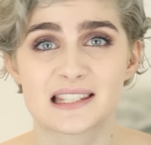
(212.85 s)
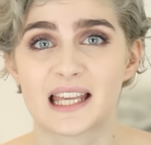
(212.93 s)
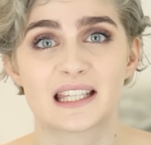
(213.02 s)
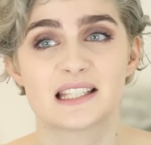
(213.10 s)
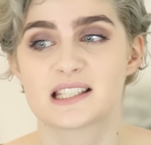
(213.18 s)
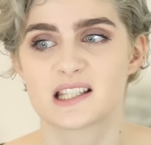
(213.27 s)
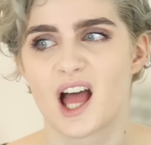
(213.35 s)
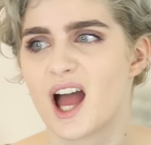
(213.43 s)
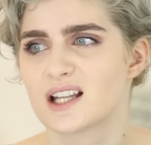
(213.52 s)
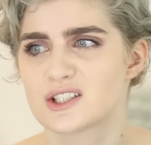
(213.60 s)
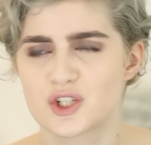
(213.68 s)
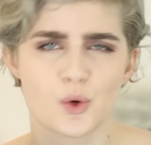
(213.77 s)
like it's
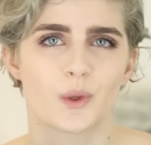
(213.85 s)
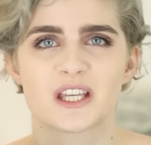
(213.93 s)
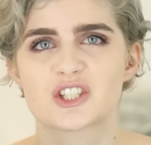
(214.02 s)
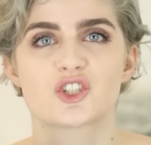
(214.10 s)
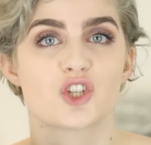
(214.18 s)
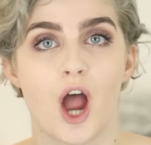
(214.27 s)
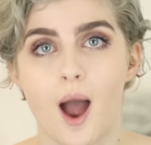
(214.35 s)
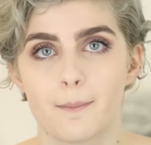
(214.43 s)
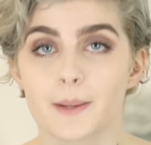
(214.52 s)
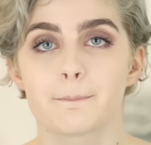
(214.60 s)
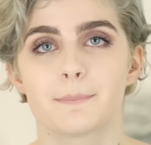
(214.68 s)
not doing its job.